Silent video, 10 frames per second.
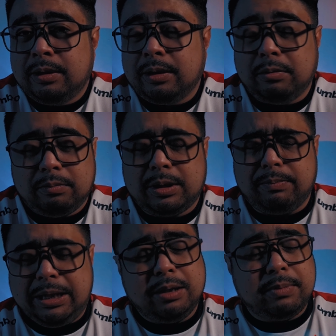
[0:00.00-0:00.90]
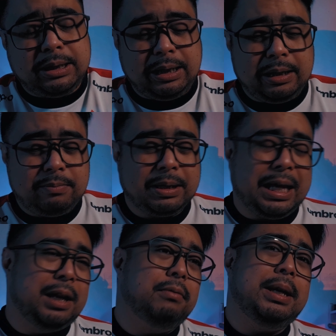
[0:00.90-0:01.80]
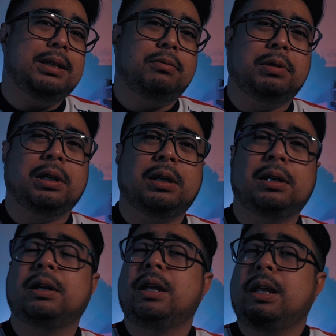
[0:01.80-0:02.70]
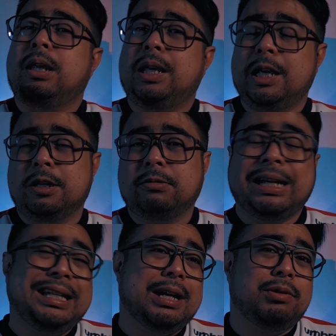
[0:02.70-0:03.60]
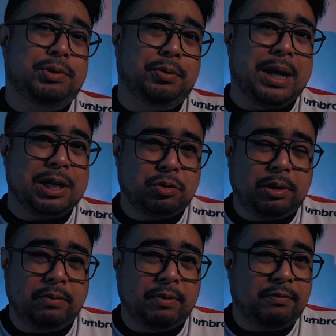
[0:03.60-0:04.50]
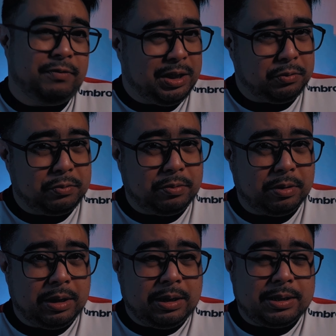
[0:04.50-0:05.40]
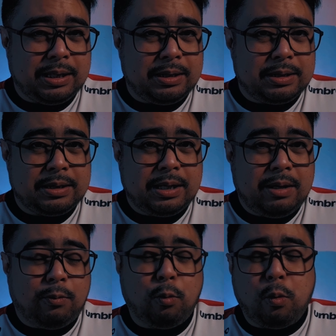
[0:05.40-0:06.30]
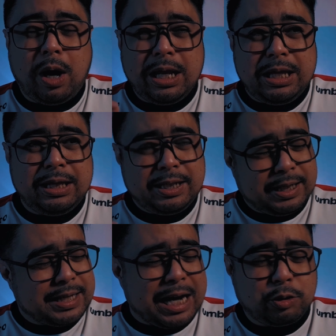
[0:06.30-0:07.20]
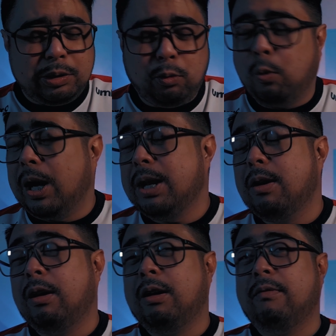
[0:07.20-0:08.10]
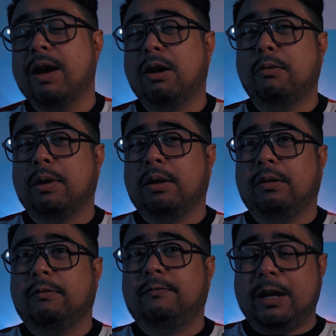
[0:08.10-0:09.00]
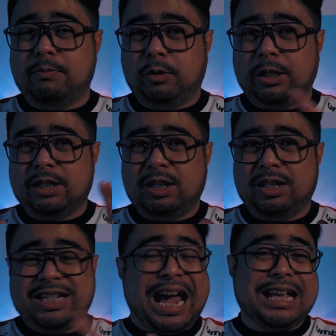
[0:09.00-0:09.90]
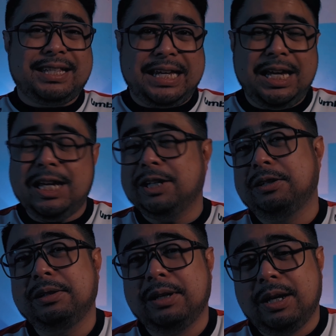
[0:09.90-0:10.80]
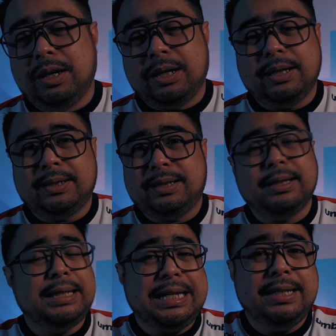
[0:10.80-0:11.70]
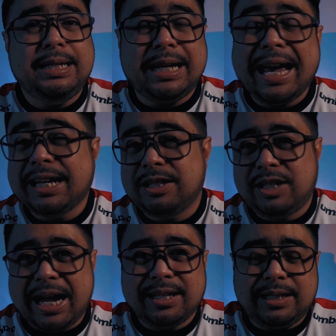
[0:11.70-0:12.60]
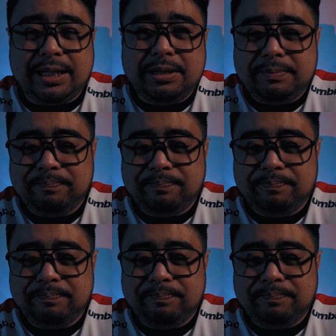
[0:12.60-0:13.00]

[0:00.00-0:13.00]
Tamiya Manila. But anyways, we're here right now to actually review, since one this is actually one of our favorite chassis here. It's the TZX chassis.